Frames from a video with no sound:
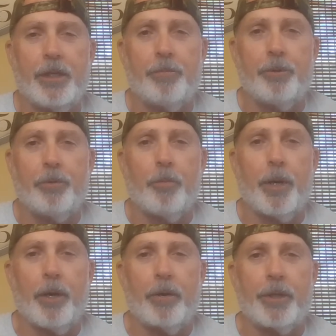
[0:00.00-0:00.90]
couple of
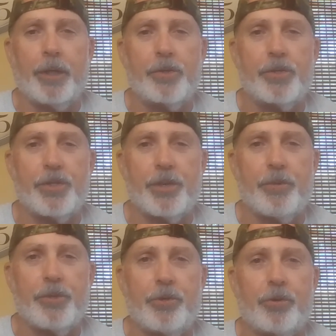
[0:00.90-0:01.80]
repair things since I'm
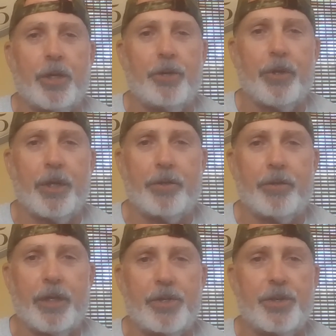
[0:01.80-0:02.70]
a general
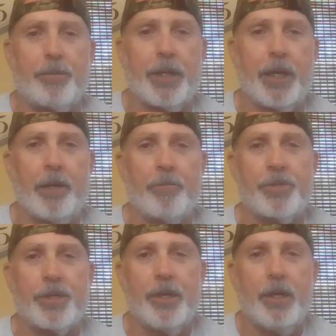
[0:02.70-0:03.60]
contractor that's
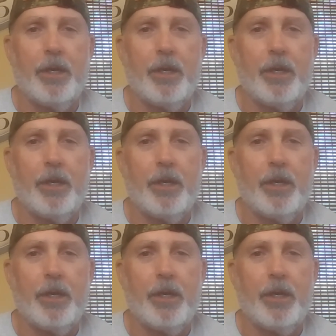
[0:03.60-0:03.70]
sometimes